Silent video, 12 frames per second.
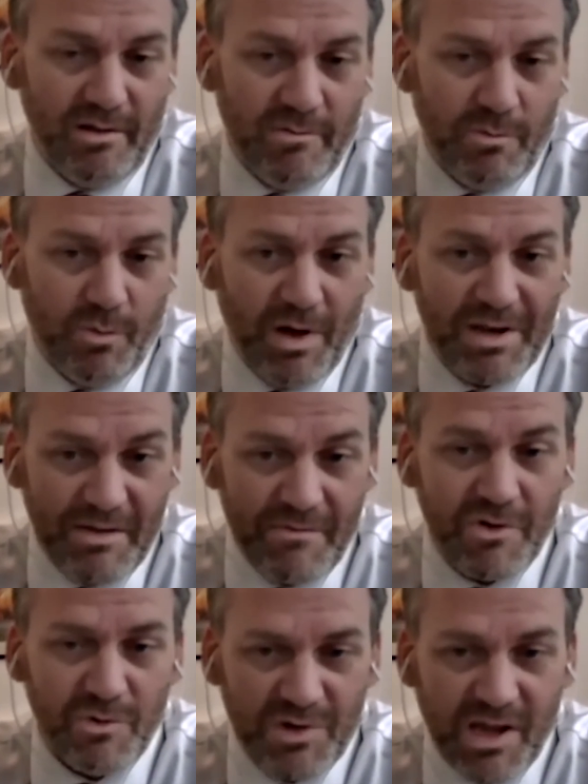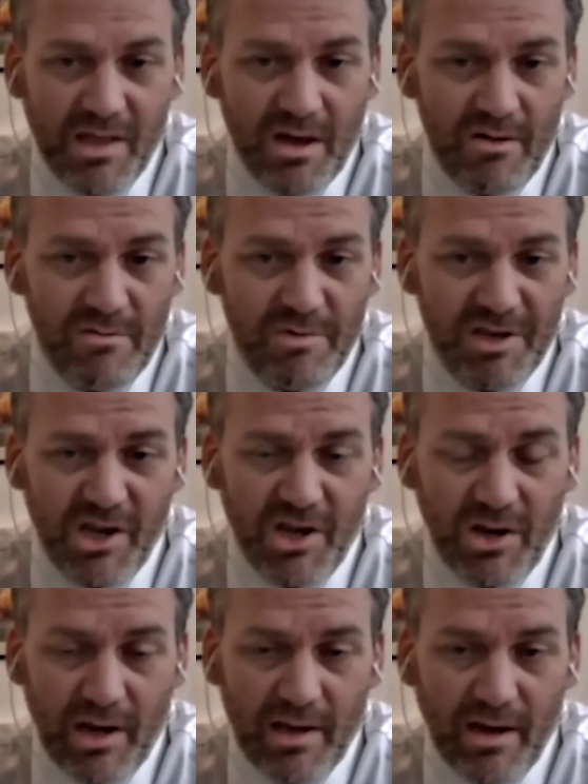One difficulty, though,
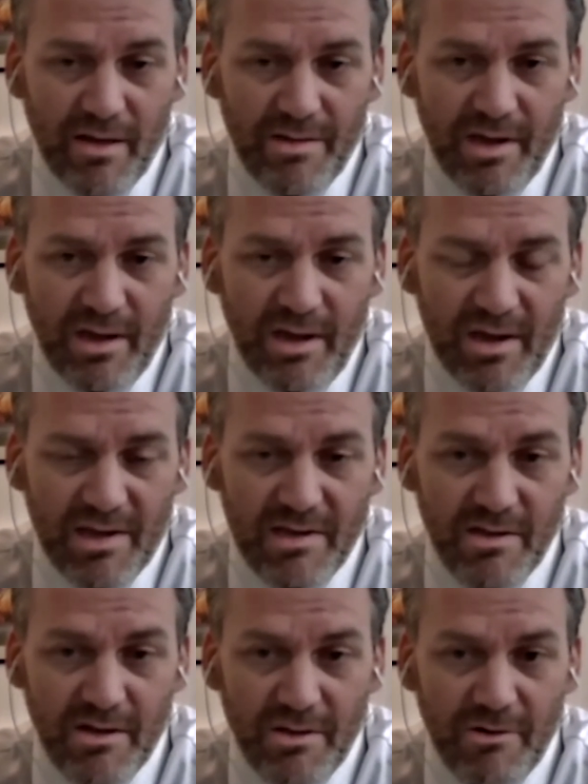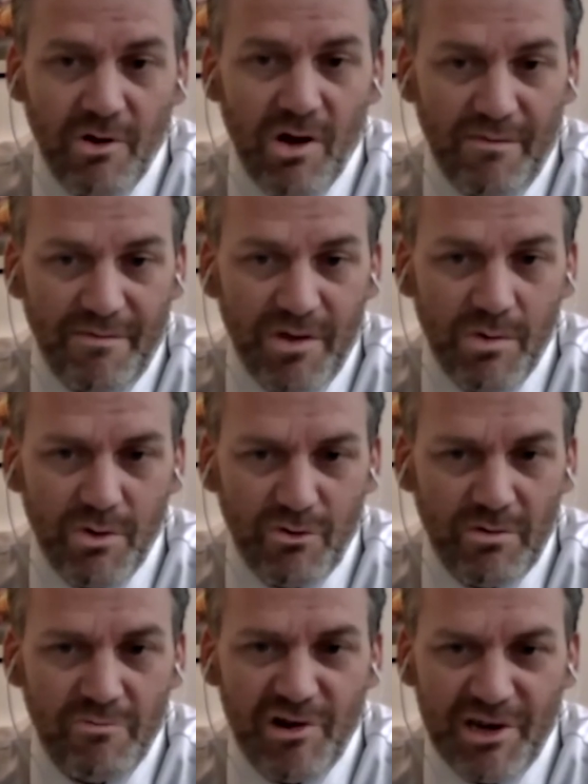particularly, I think, is that there are fewer
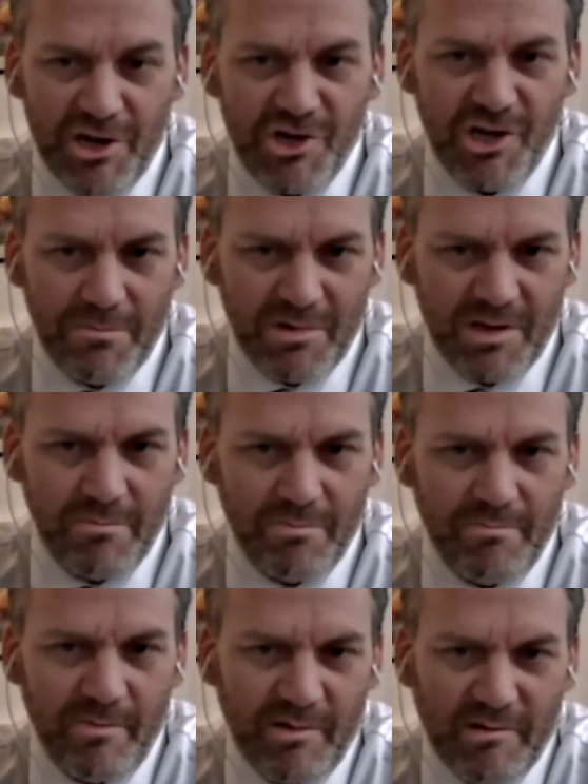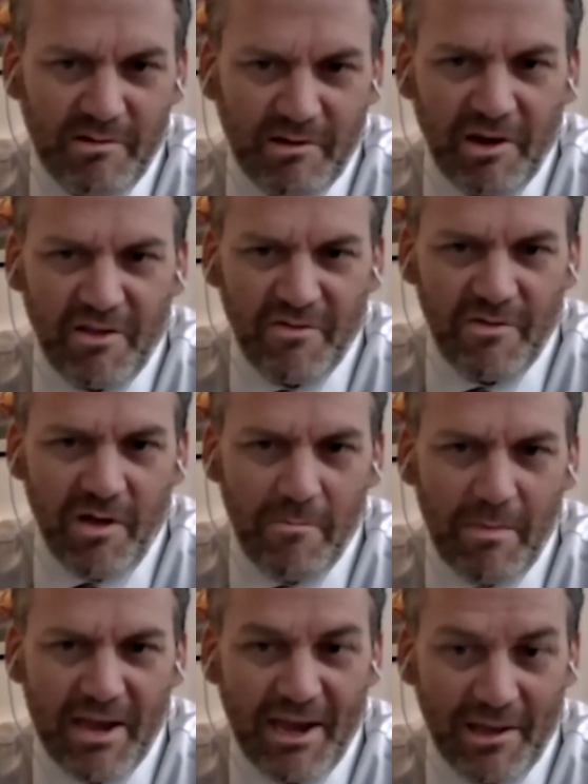apprenticeships that kind of
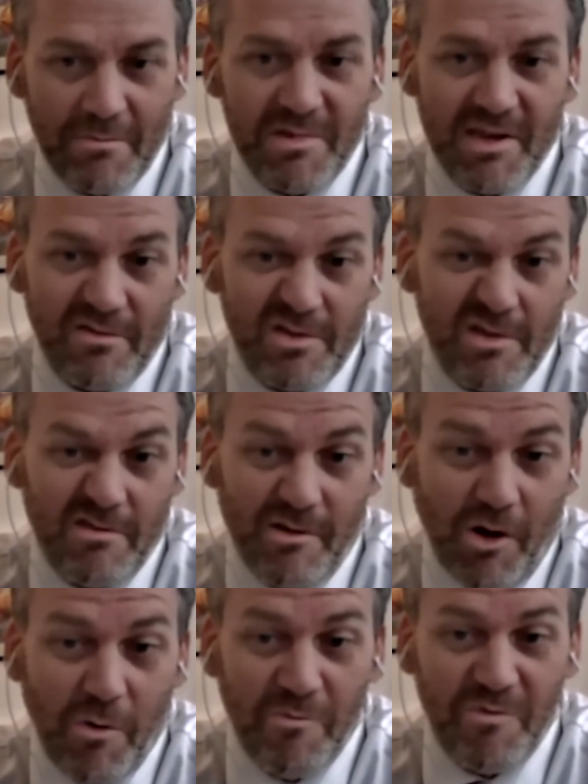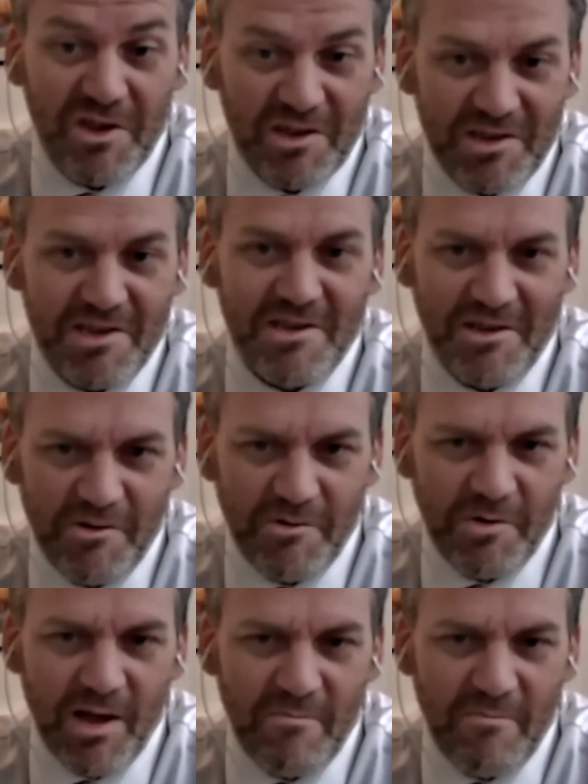making themselves obvious to